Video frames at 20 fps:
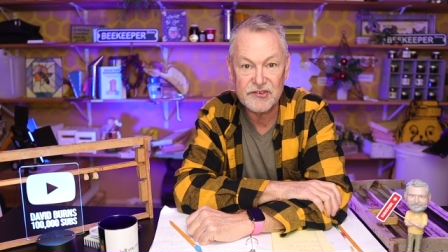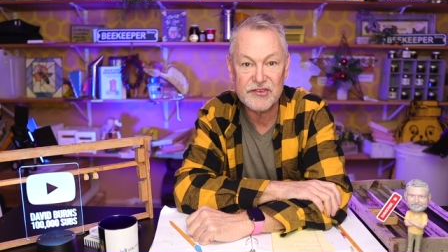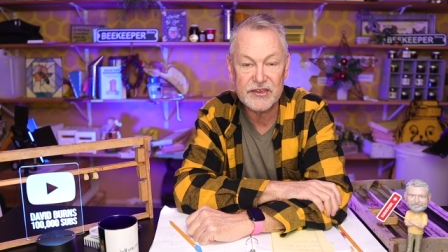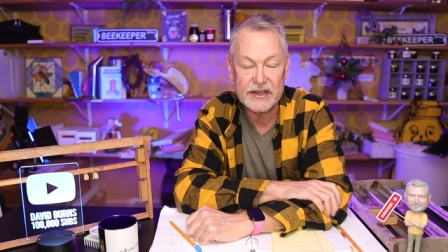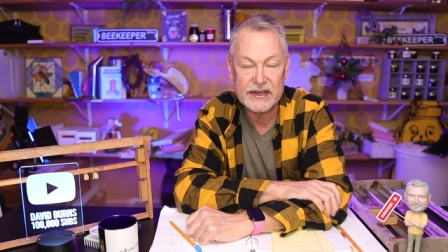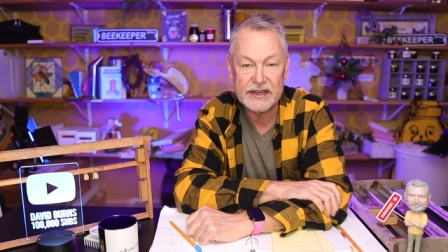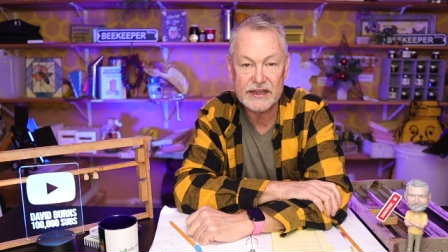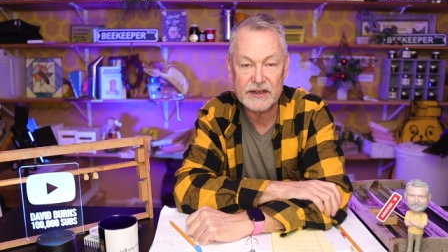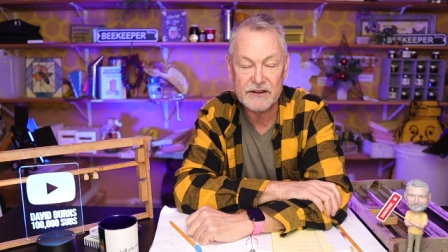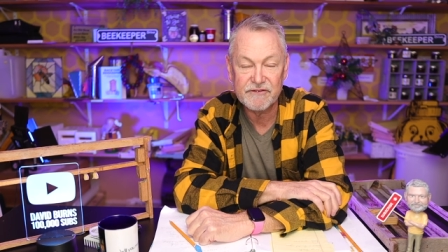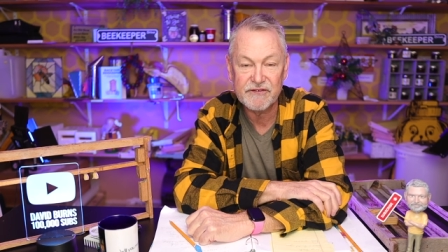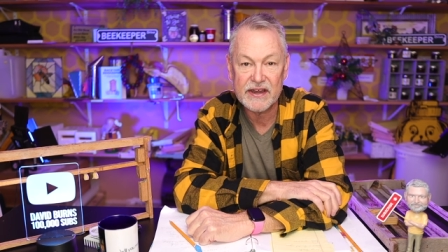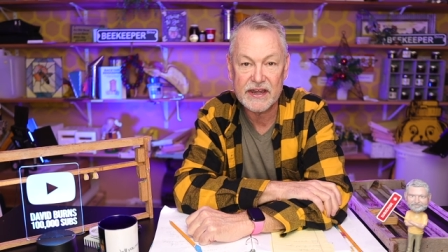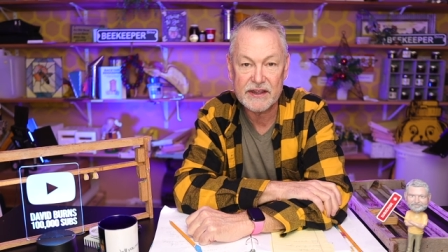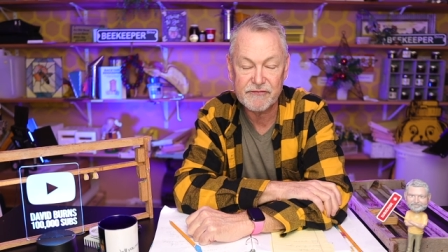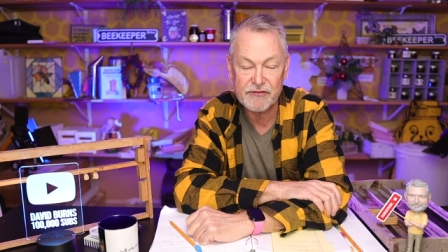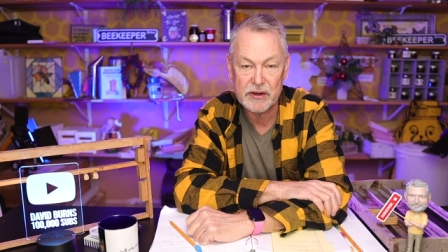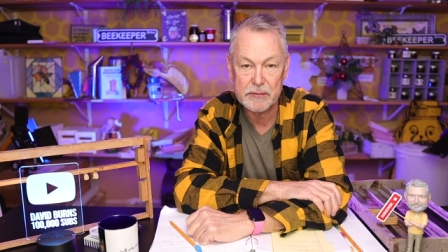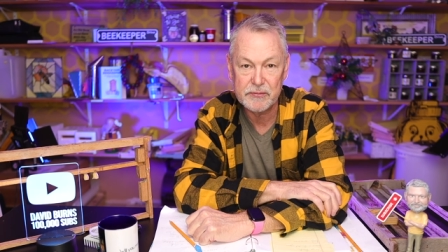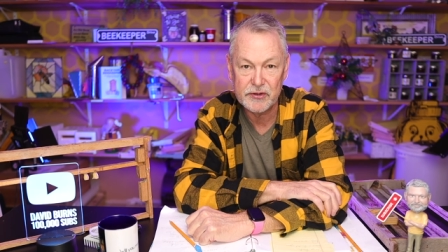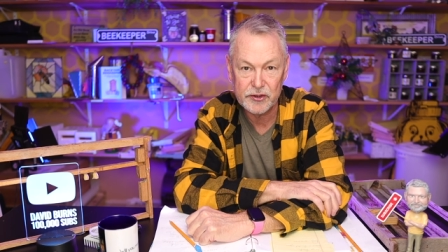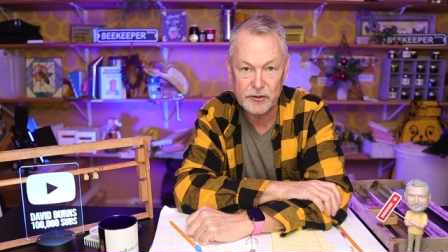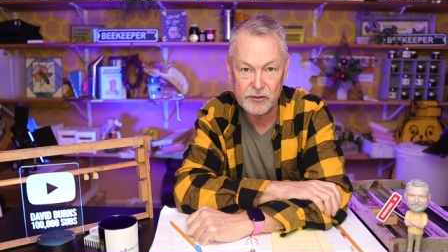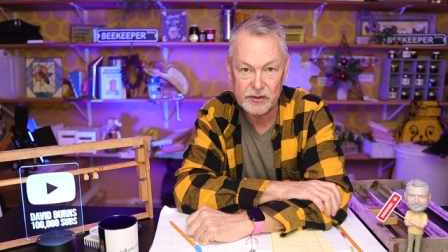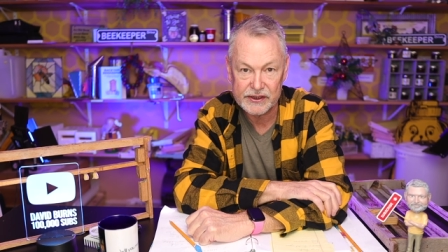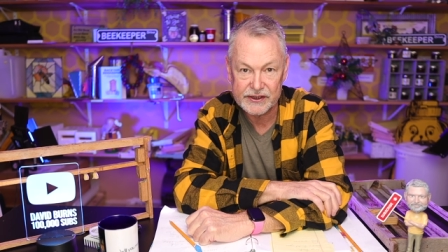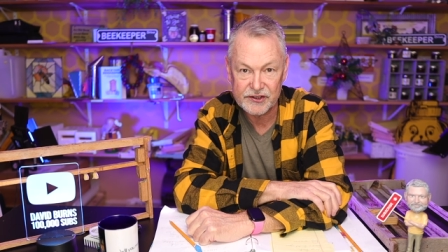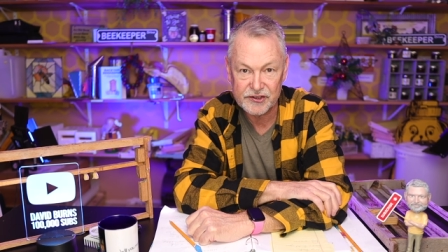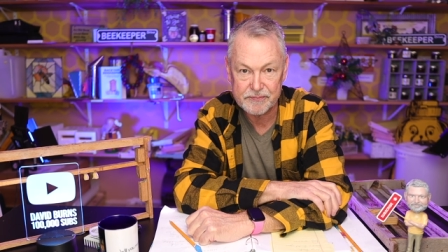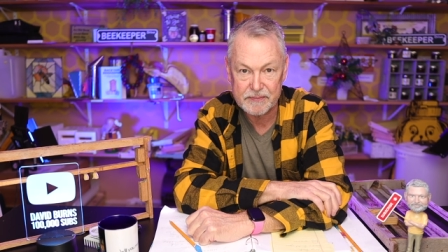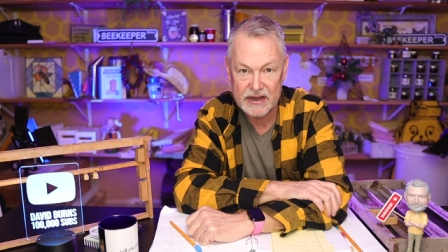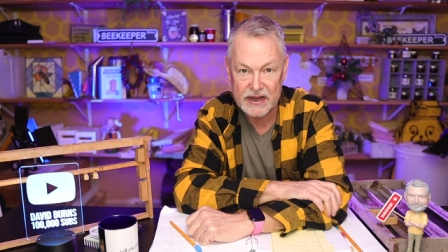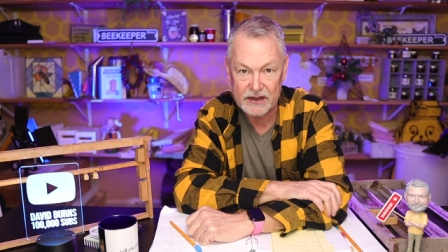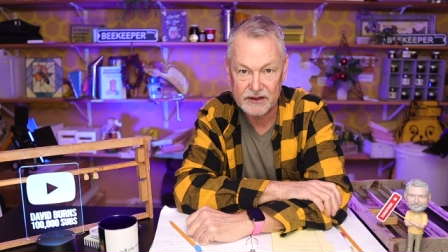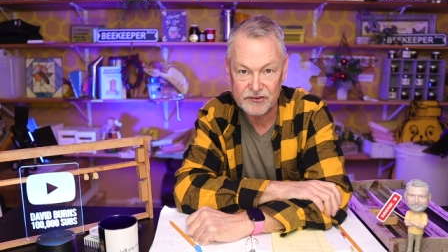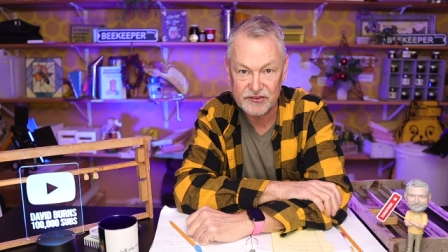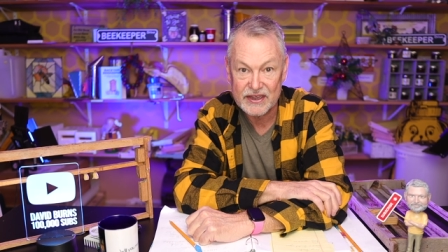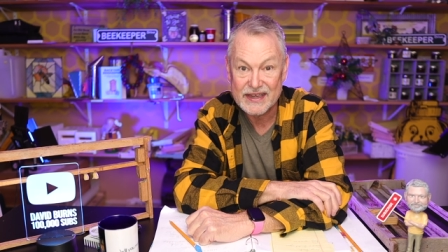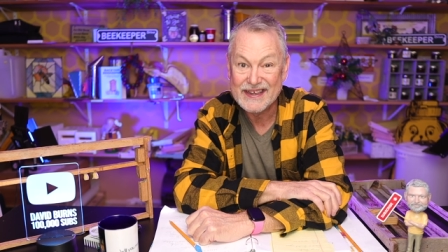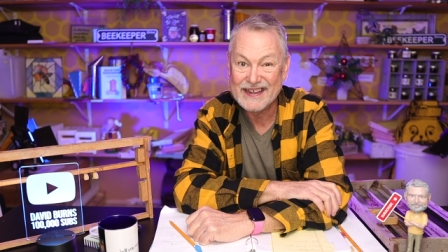sitting in a five-frame nucleus
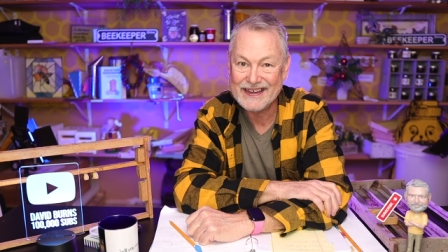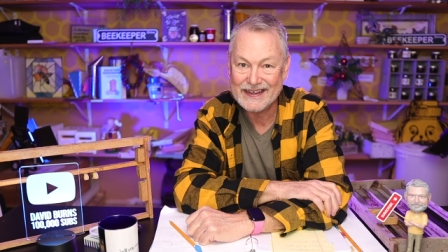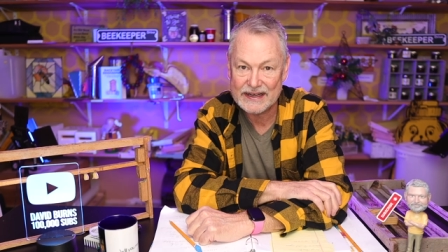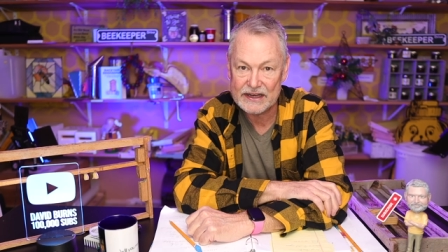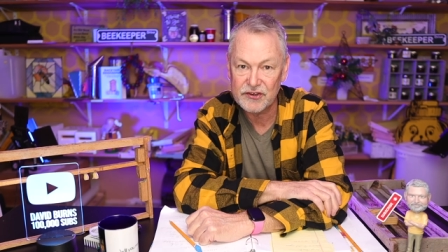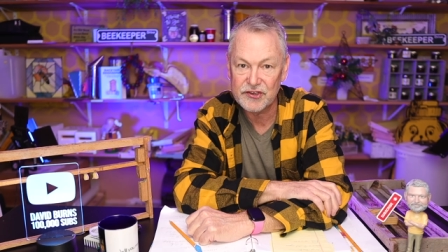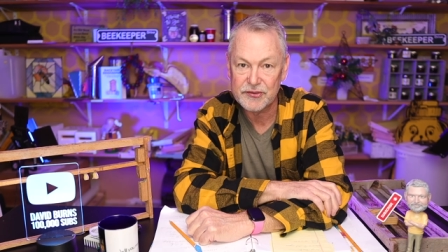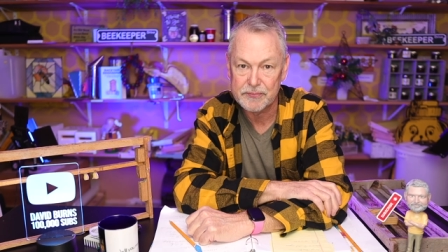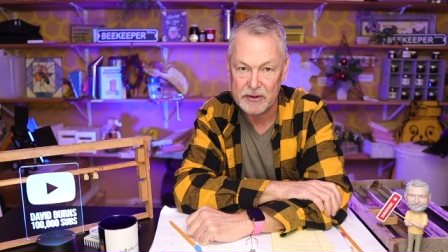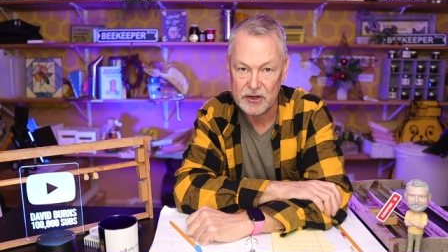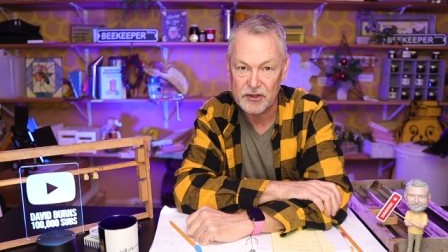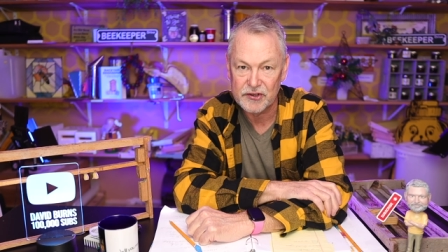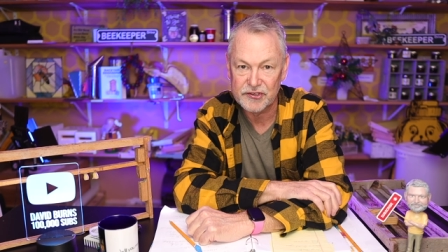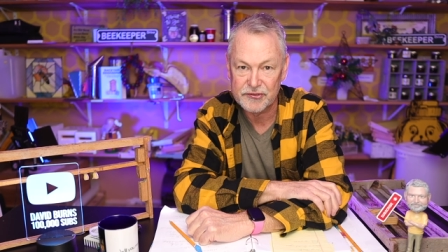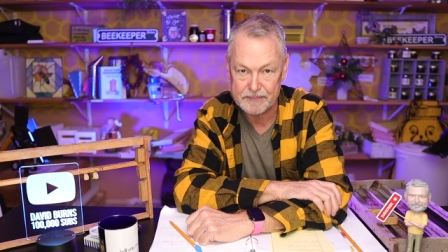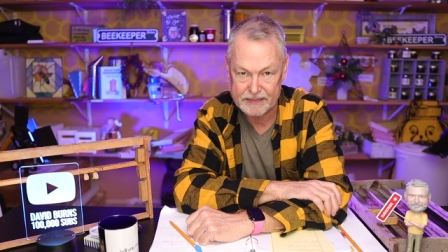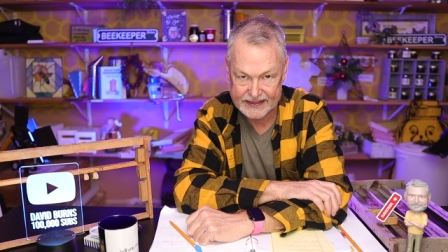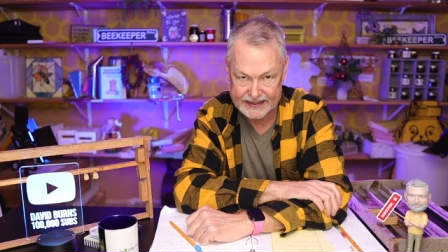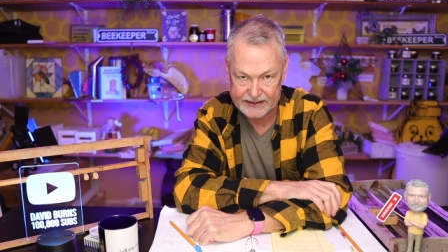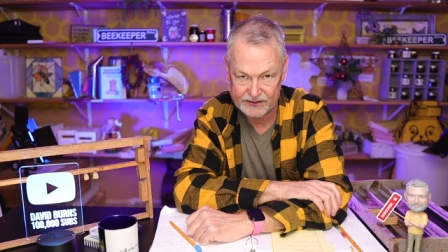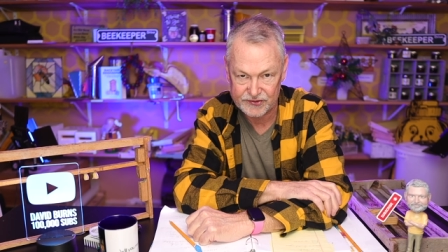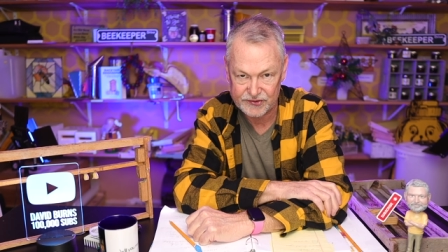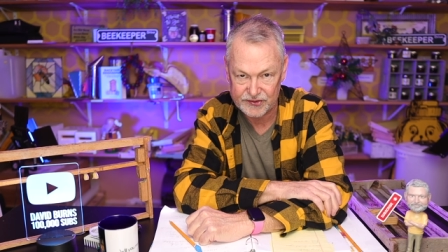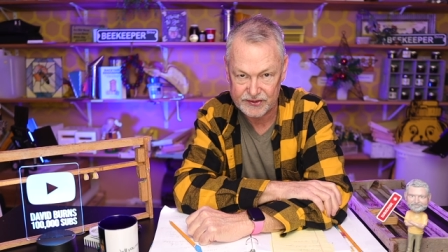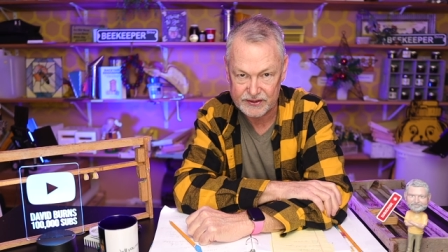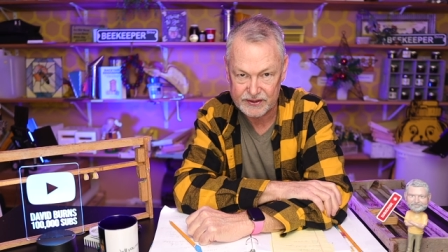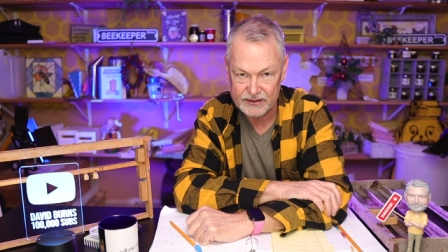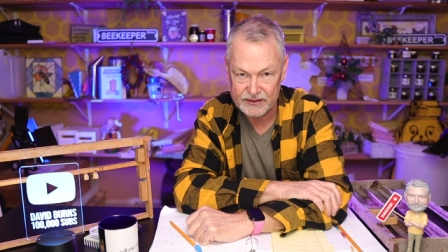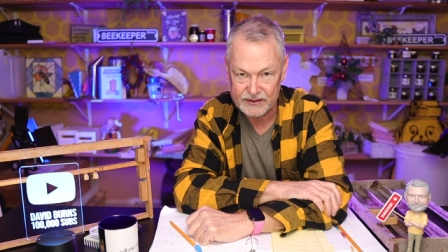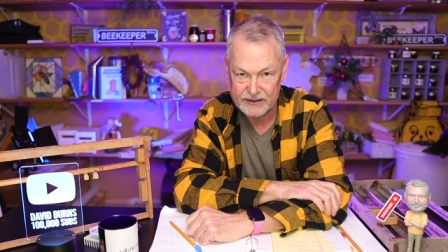box in a small space.